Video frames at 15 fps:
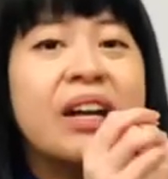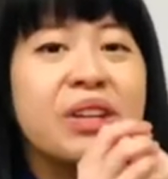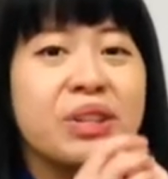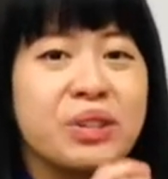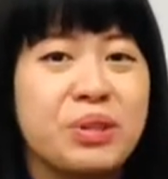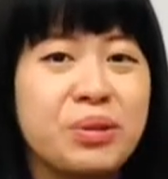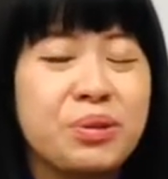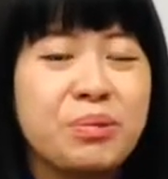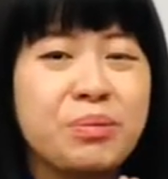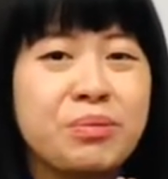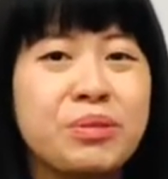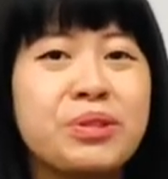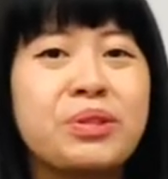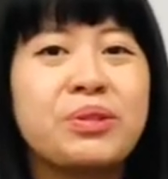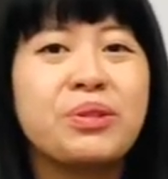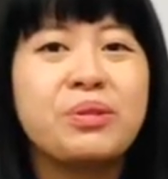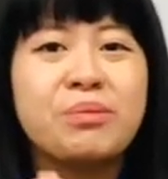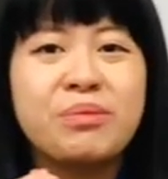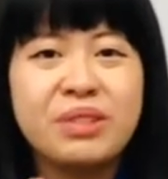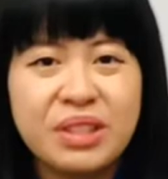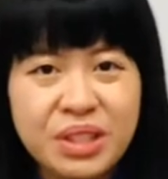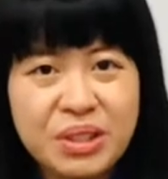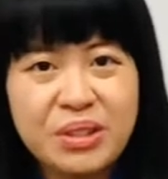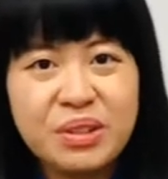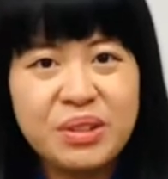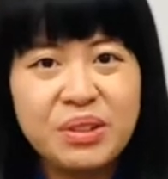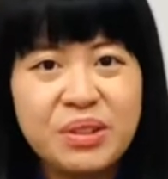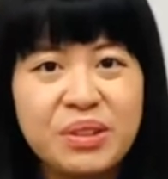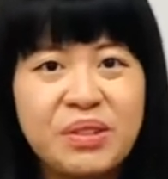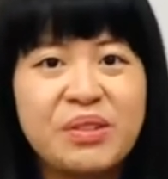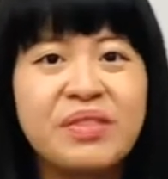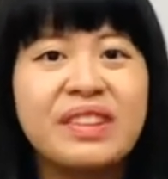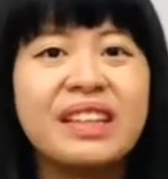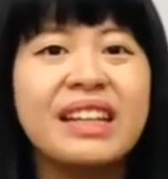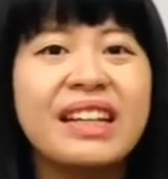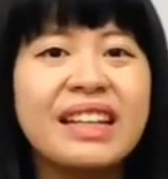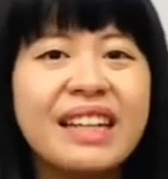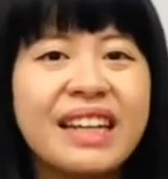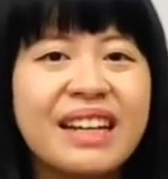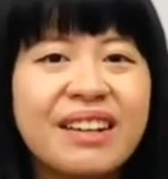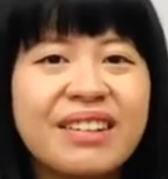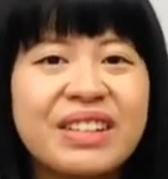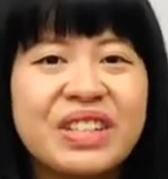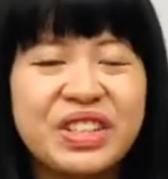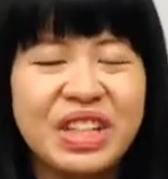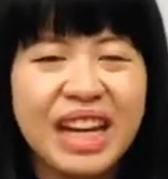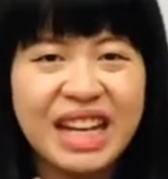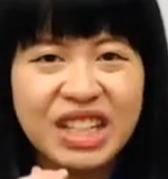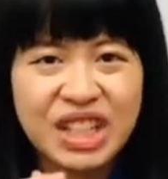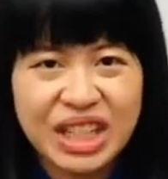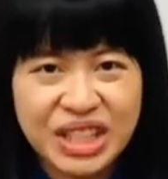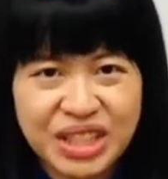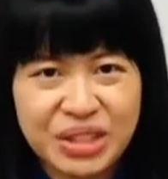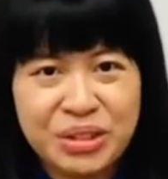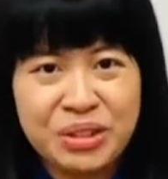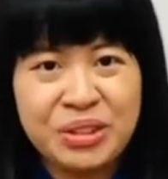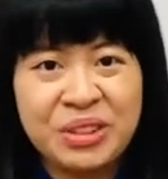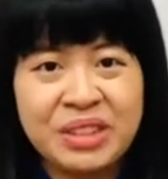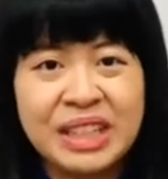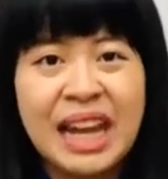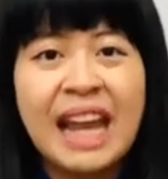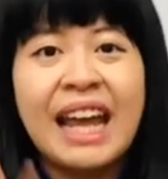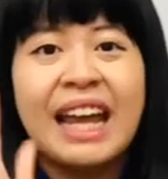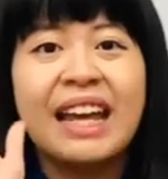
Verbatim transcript: Zoom, zoom, zoom, the year is changing soon.